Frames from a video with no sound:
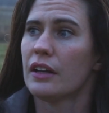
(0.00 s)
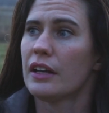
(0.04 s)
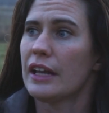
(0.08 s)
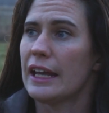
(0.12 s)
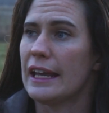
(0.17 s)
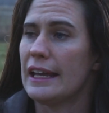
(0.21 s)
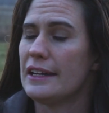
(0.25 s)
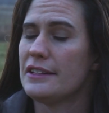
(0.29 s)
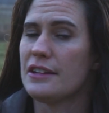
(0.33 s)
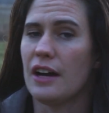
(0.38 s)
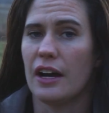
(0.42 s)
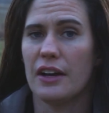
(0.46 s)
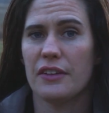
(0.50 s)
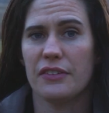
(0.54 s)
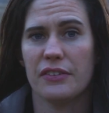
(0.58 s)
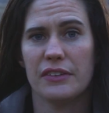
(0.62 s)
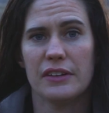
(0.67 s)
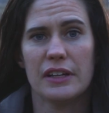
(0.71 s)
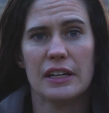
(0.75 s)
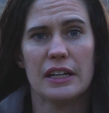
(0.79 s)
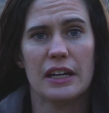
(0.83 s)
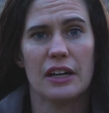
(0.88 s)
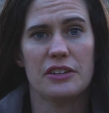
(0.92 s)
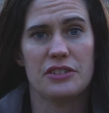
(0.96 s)
It does
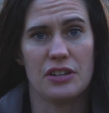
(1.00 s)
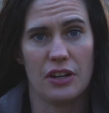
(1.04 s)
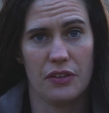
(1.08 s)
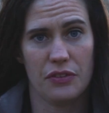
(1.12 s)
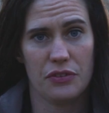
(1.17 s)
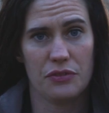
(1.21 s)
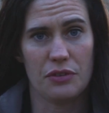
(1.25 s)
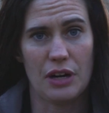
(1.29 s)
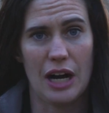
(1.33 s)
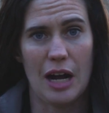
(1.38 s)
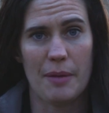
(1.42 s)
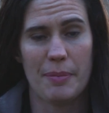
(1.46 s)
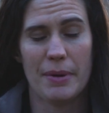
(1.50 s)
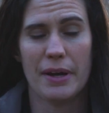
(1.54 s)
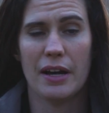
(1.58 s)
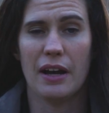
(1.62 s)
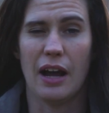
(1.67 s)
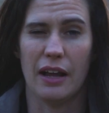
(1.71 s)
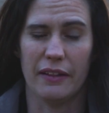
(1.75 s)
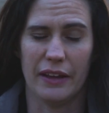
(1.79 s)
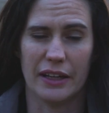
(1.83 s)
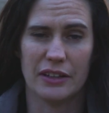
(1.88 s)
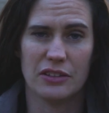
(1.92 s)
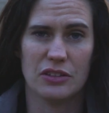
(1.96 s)
need a chin strap.
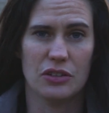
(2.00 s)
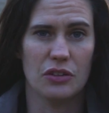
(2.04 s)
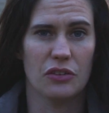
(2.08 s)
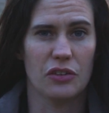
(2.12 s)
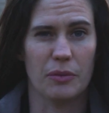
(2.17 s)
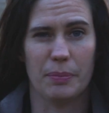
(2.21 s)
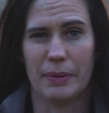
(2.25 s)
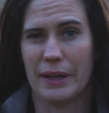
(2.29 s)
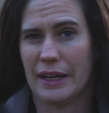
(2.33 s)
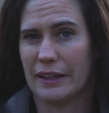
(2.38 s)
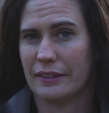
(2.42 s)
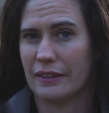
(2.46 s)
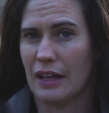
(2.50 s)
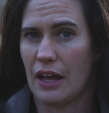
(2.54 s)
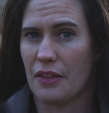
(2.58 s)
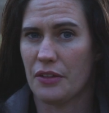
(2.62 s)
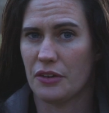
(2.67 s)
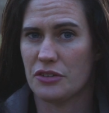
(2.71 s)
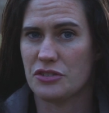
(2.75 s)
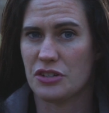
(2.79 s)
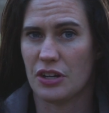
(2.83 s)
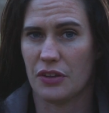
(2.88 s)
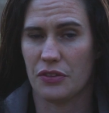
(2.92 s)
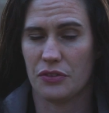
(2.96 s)
I like to use a plain
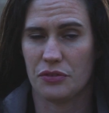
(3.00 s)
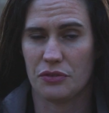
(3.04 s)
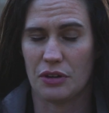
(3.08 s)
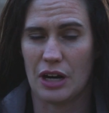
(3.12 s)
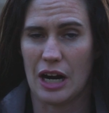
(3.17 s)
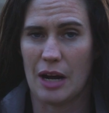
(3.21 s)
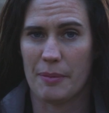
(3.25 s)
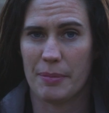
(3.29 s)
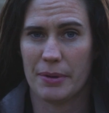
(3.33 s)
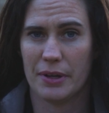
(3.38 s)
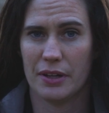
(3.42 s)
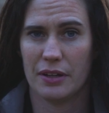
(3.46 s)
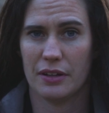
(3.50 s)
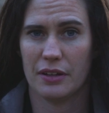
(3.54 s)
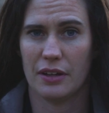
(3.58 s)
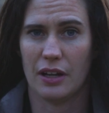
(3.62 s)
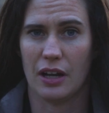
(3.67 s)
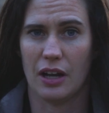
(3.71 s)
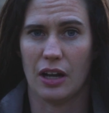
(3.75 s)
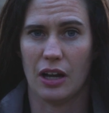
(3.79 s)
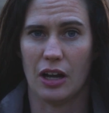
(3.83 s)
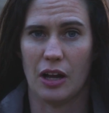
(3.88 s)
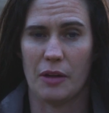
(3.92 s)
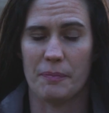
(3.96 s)
leather chin strap.
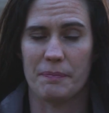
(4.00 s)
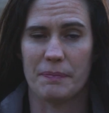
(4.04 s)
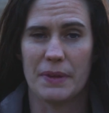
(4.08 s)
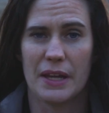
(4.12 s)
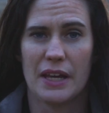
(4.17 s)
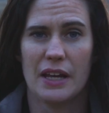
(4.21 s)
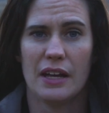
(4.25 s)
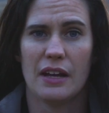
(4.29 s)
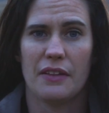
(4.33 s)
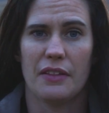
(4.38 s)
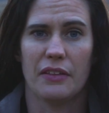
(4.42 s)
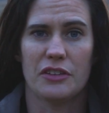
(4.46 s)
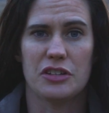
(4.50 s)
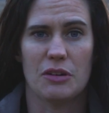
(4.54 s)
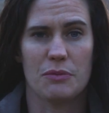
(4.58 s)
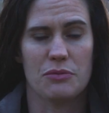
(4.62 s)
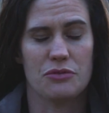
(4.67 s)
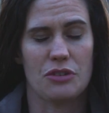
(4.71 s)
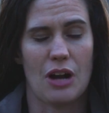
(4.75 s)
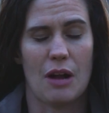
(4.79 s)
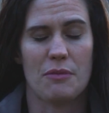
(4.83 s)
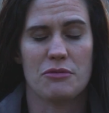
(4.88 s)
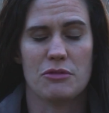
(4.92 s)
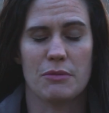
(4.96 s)
The chin
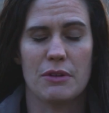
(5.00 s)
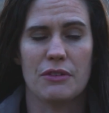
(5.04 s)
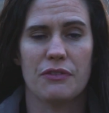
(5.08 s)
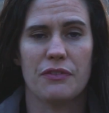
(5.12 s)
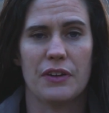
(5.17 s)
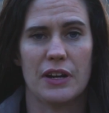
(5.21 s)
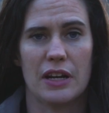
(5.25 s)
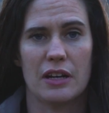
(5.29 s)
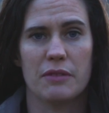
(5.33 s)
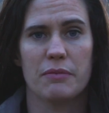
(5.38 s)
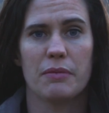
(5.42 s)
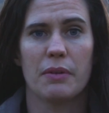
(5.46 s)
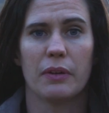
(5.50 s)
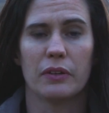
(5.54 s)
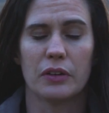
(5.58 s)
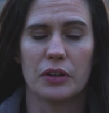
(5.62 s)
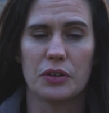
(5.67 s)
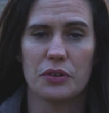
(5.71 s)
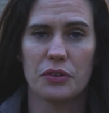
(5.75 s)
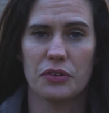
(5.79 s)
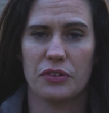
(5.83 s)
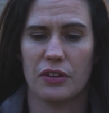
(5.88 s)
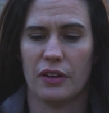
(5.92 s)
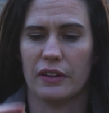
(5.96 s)
strap should be fitted
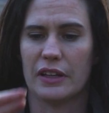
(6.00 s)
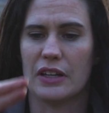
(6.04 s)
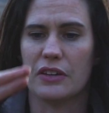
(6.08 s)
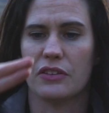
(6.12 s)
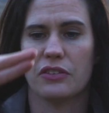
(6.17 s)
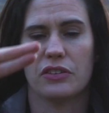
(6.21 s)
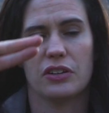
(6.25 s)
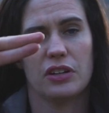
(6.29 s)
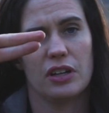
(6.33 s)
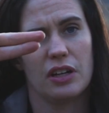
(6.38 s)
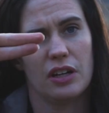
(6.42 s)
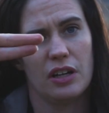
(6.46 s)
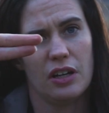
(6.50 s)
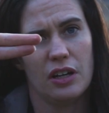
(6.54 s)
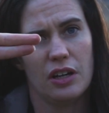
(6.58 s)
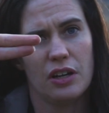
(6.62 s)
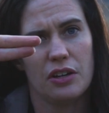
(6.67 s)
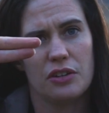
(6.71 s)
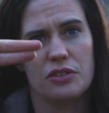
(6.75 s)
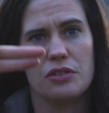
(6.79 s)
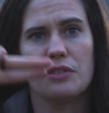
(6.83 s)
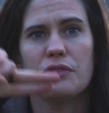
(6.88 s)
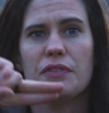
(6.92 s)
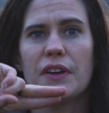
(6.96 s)
loose, at least
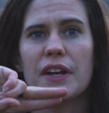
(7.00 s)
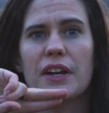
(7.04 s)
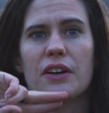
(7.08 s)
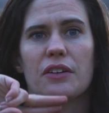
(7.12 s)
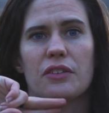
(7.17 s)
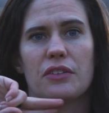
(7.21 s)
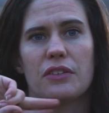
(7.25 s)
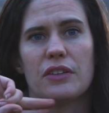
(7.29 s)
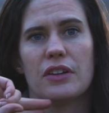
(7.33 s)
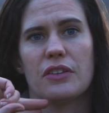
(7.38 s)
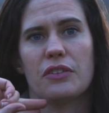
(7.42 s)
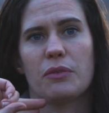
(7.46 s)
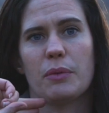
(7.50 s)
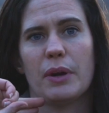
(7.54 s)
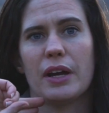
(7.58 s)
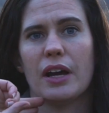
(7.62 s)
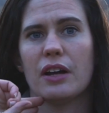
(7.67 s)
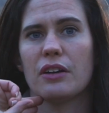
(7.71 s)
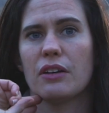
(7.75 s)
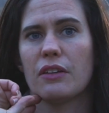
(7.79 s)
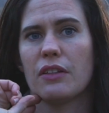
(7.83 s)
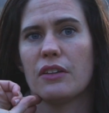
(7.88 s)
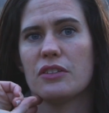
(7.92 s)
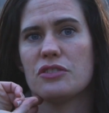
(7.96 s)
2 fingers this way
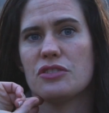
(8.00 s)
under the